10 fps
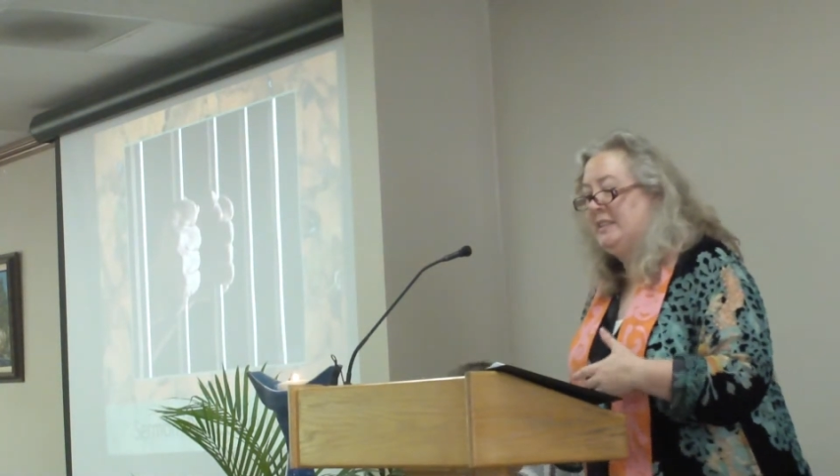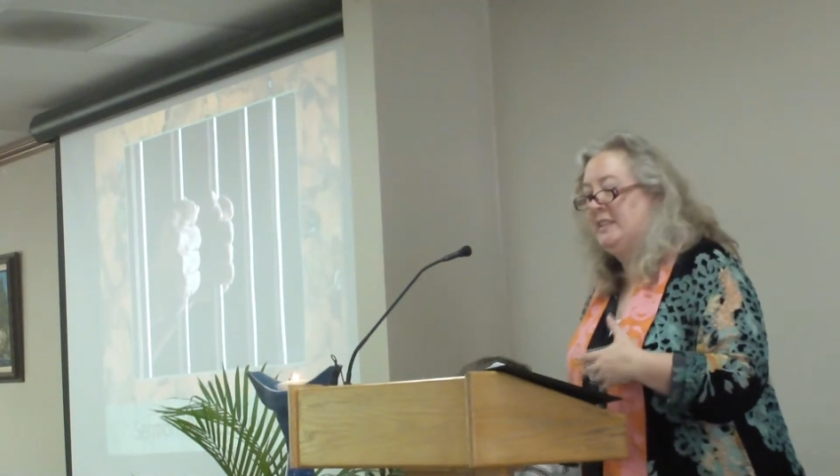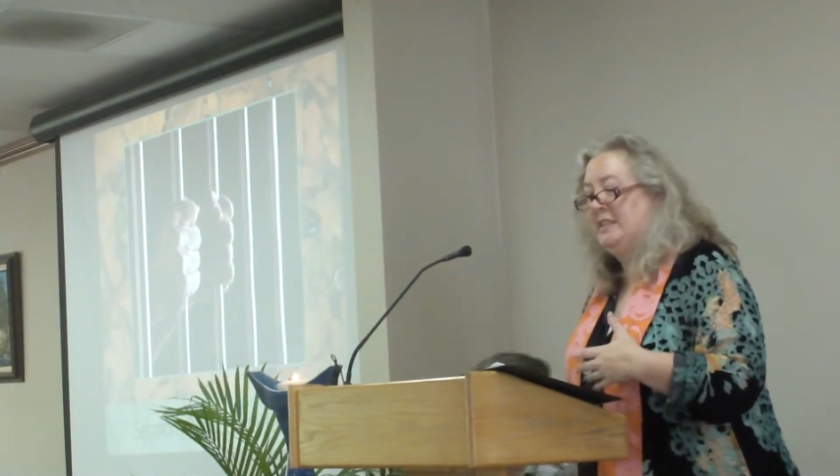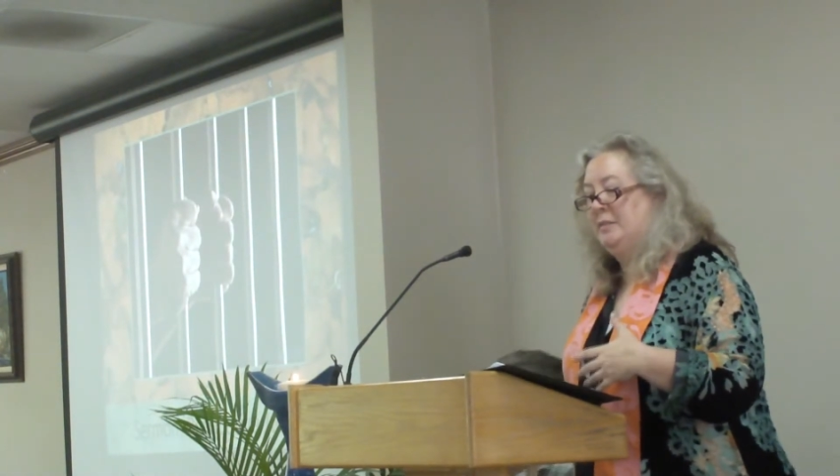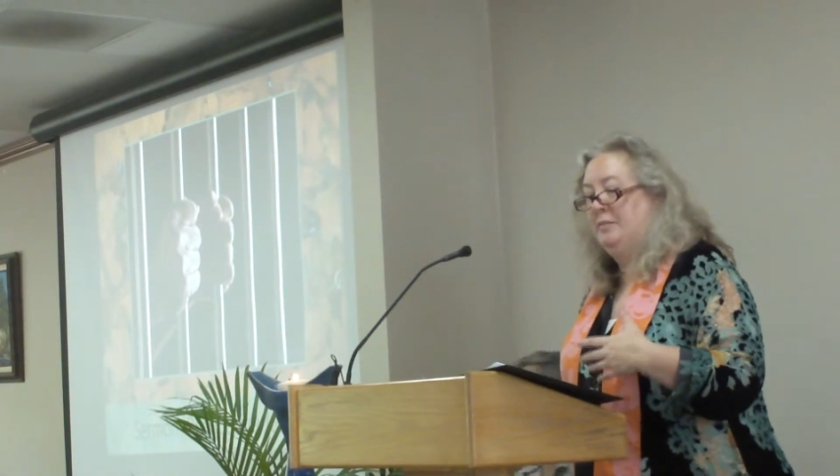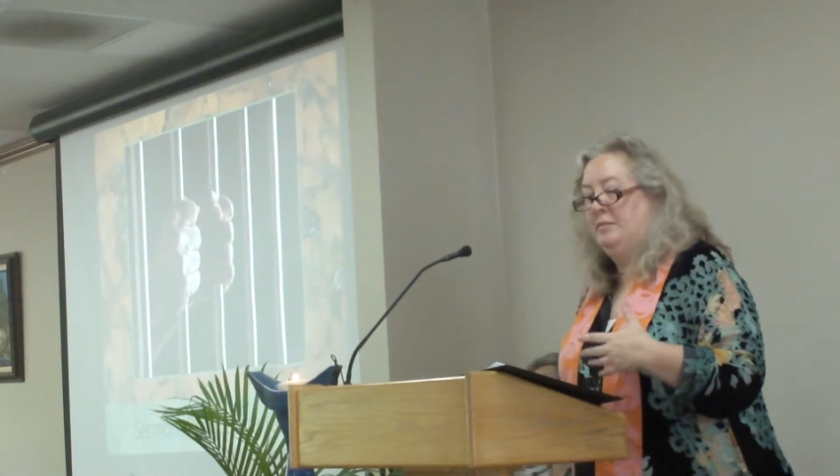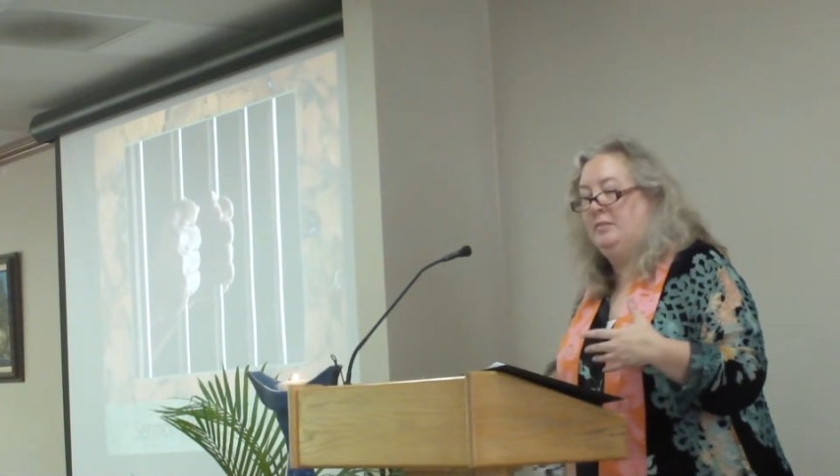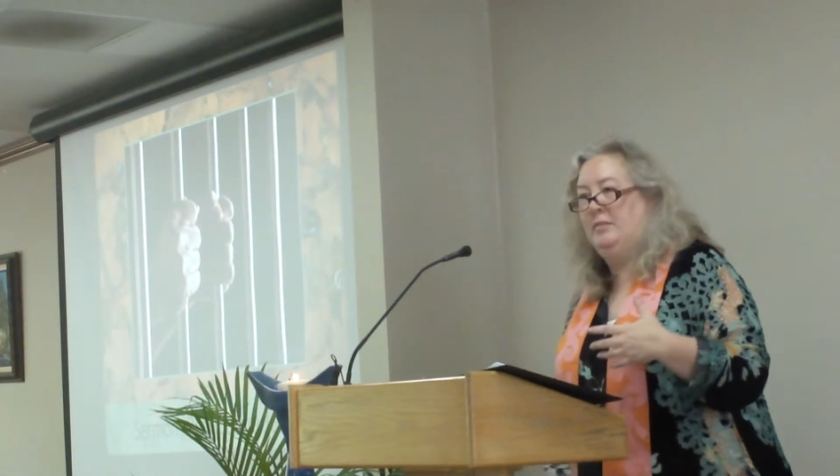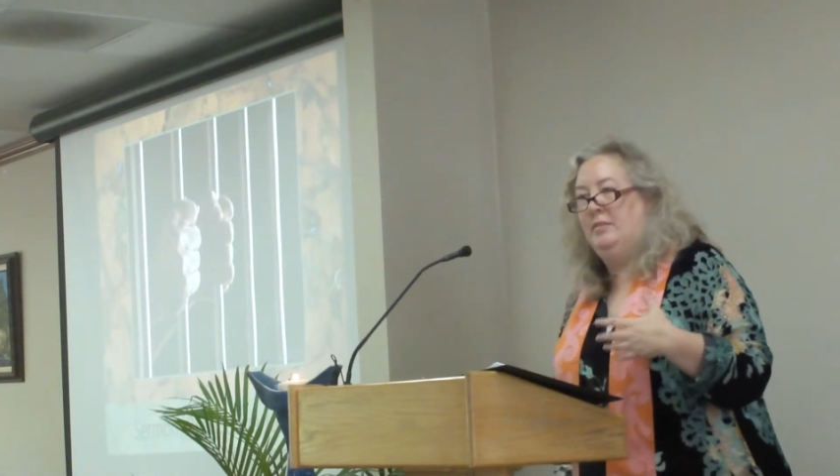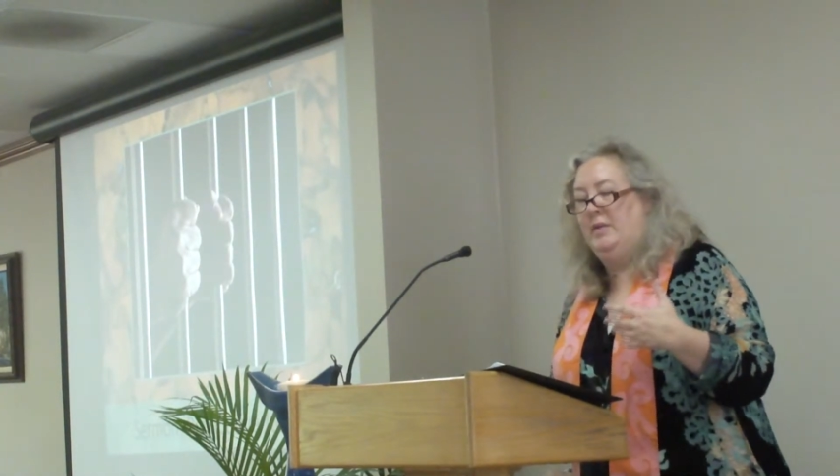system,
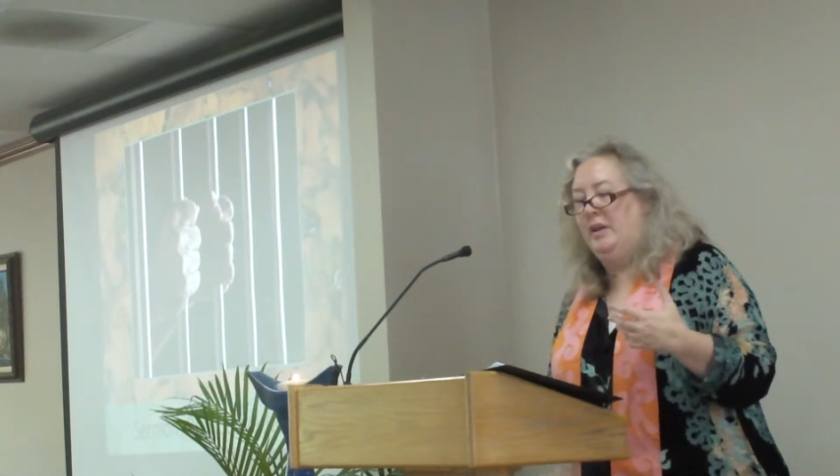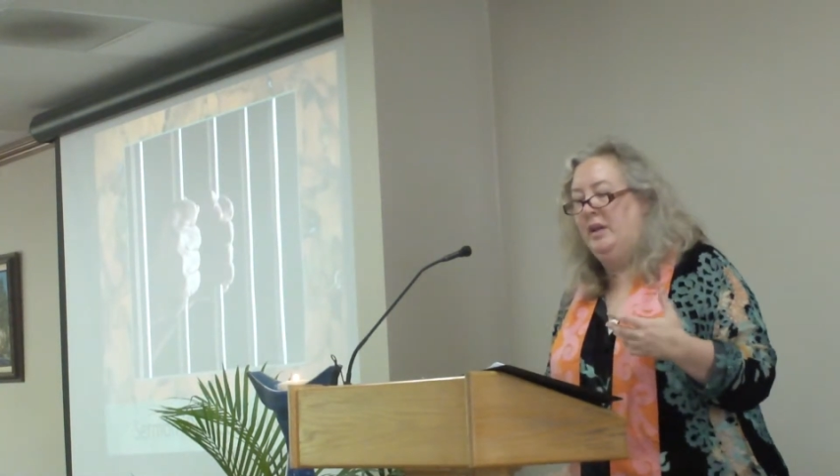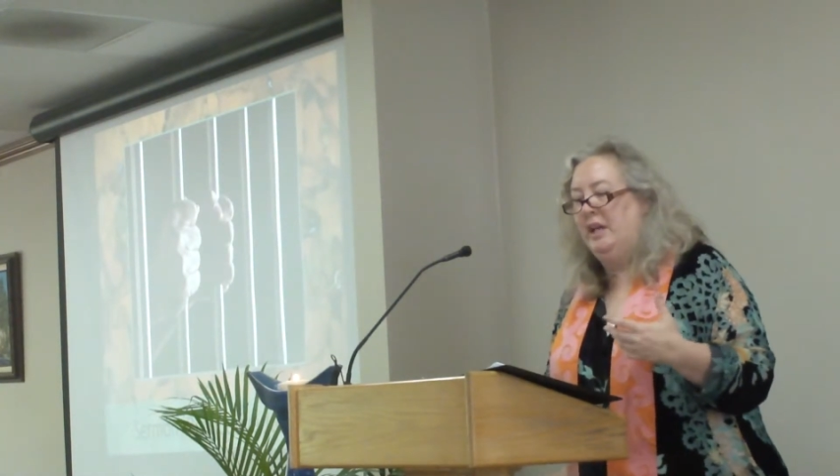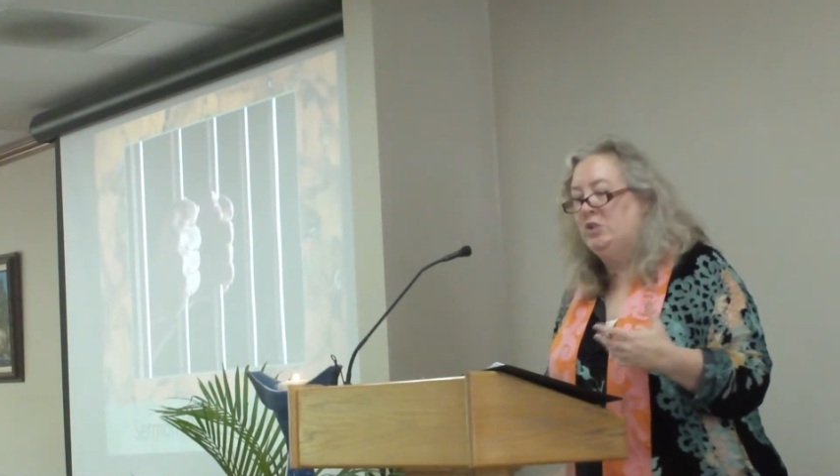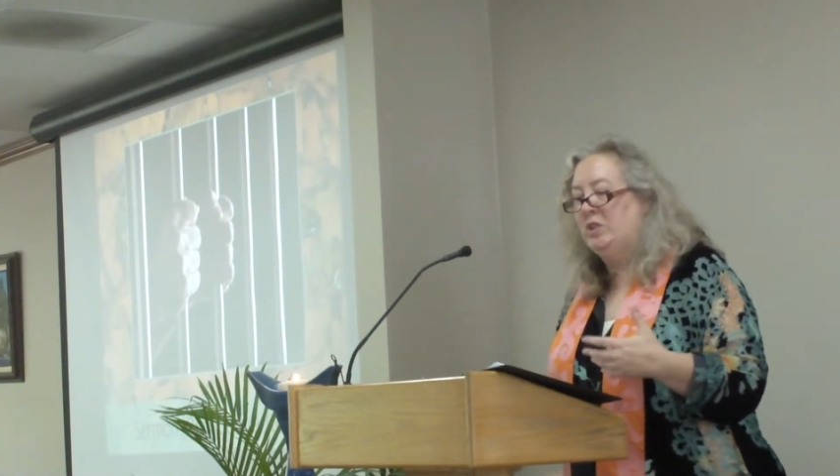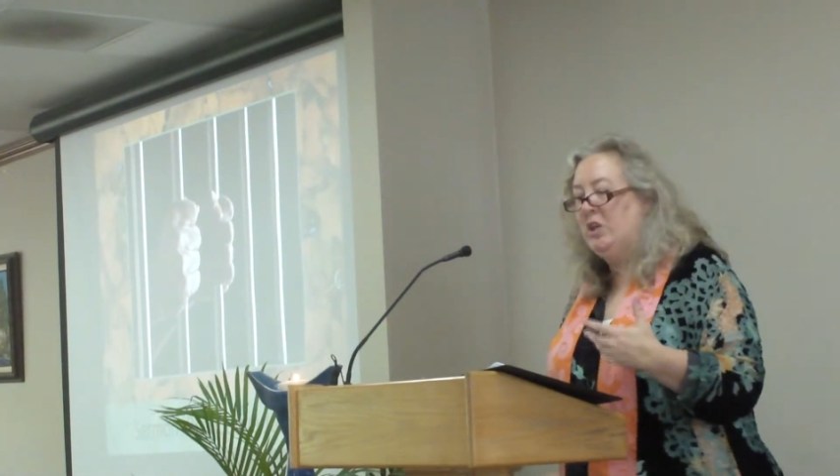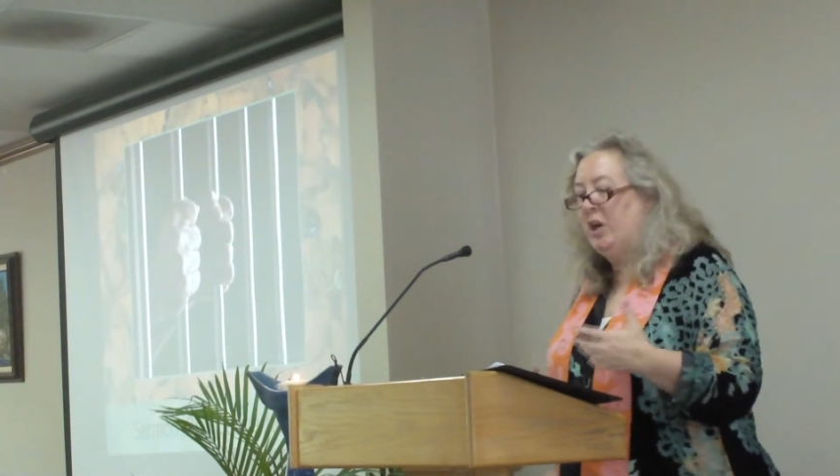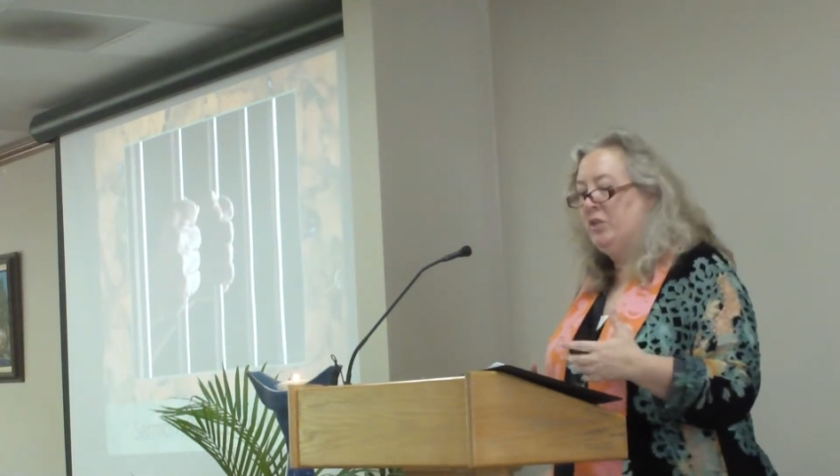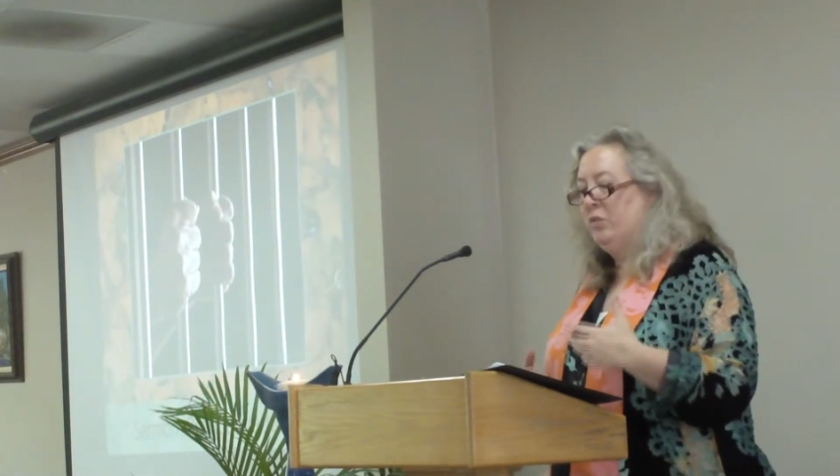is what's called